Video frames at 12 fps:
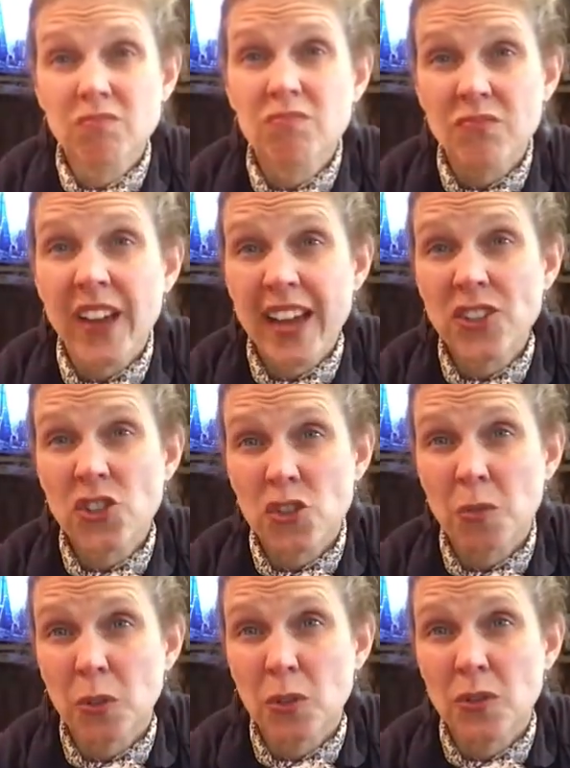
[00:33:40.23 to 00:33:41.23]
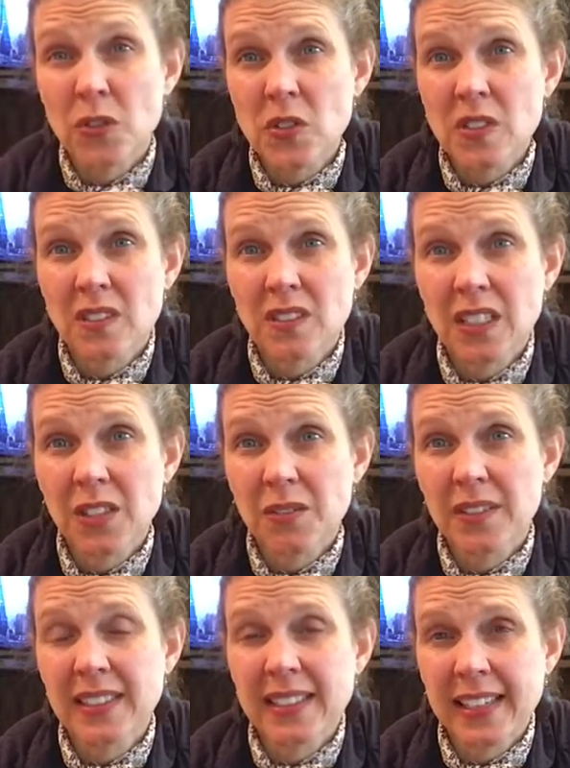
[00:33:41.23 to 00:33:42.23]
vegetables. It
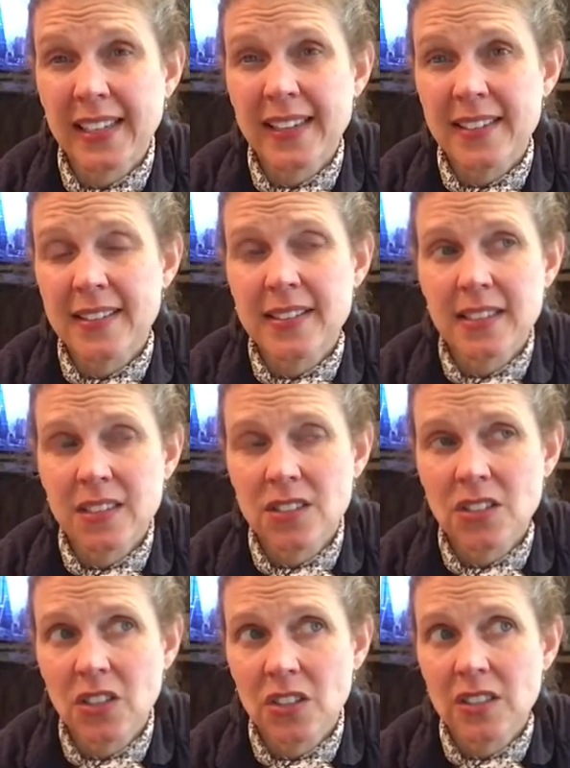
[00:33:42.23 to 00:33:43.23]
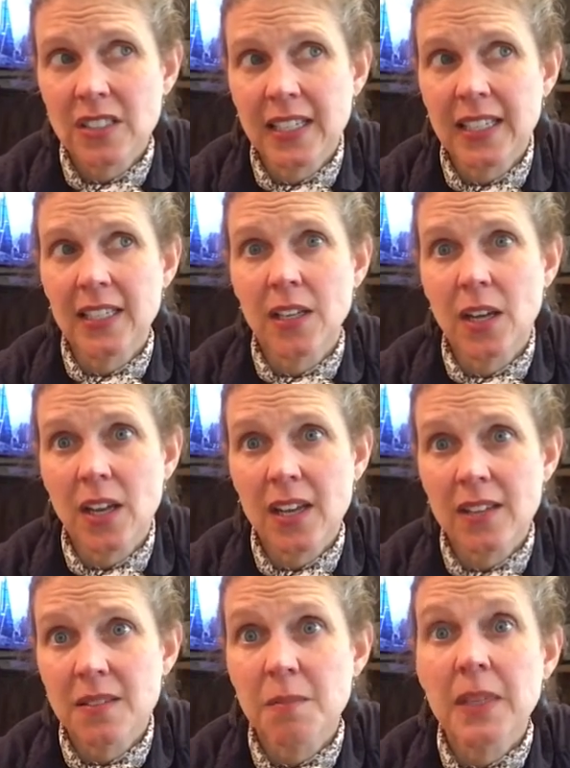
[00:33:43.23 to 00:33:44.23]
really is. It's good to get
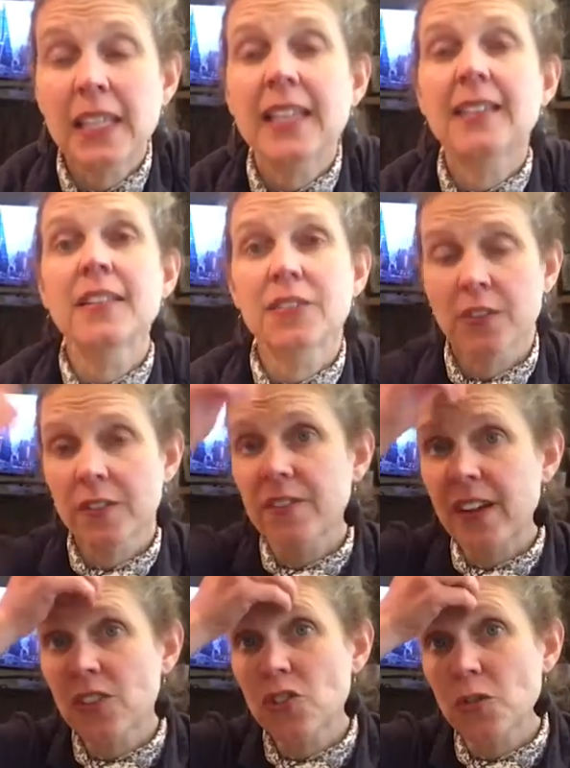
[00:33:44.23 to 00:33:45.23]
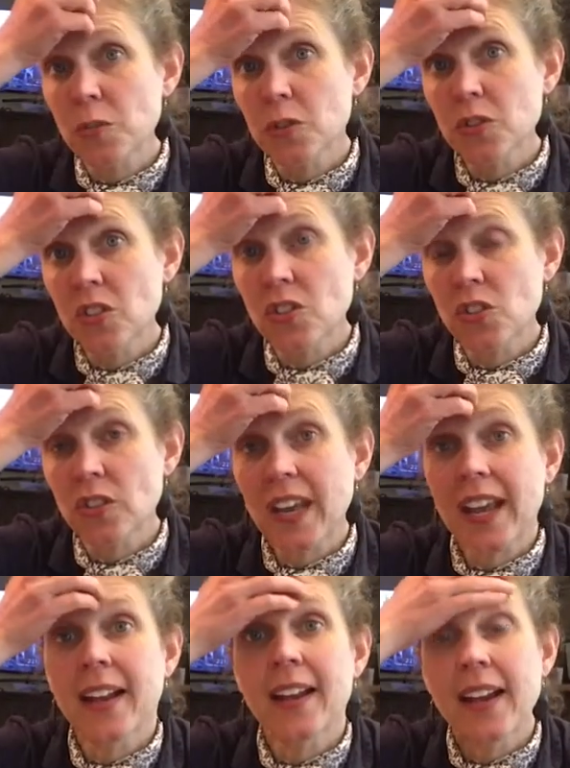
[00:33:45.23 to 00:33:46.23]
as many different vegetables as you
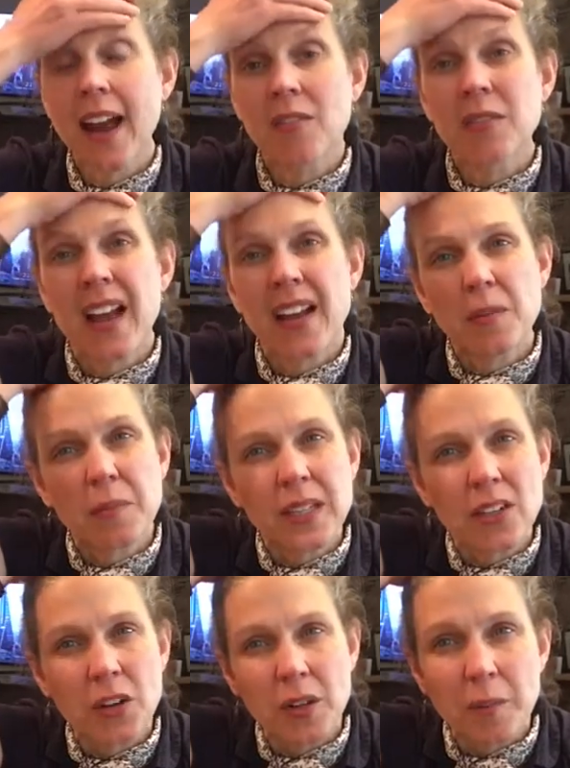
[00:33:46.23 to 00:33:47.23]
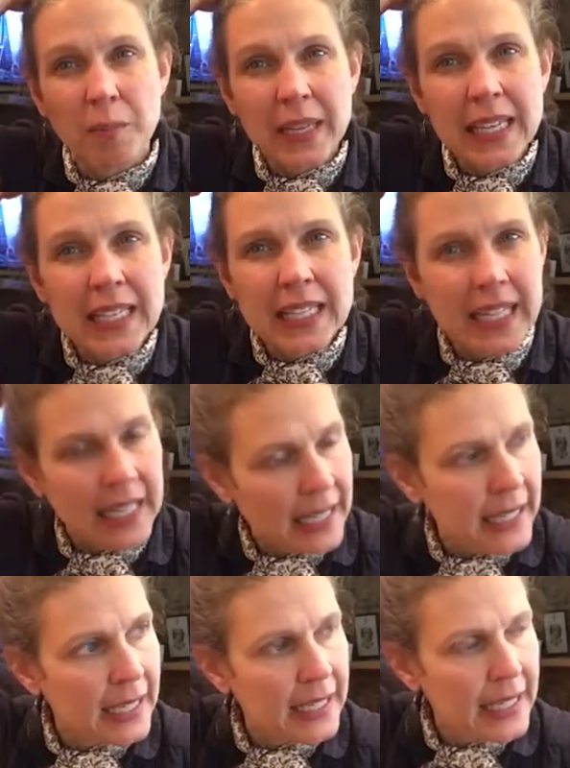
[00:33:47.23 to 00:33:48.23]
can. I've kind of been on a beet
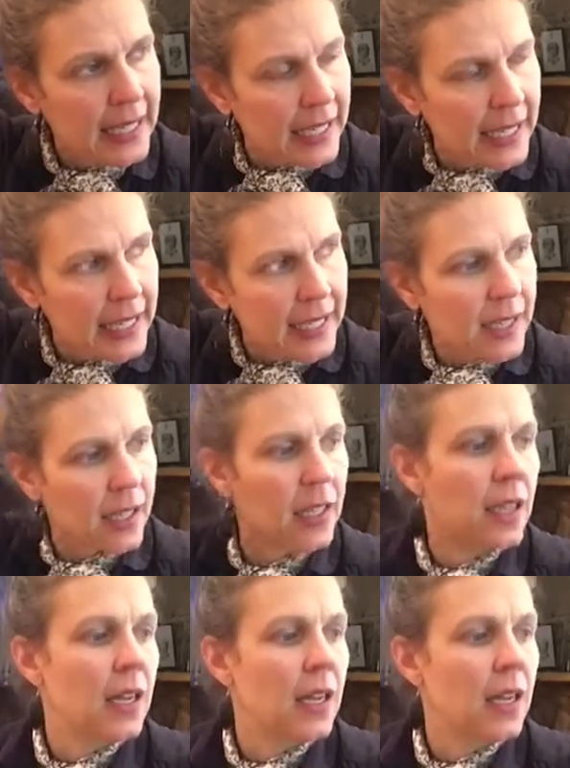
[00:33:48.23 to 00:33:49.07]
kick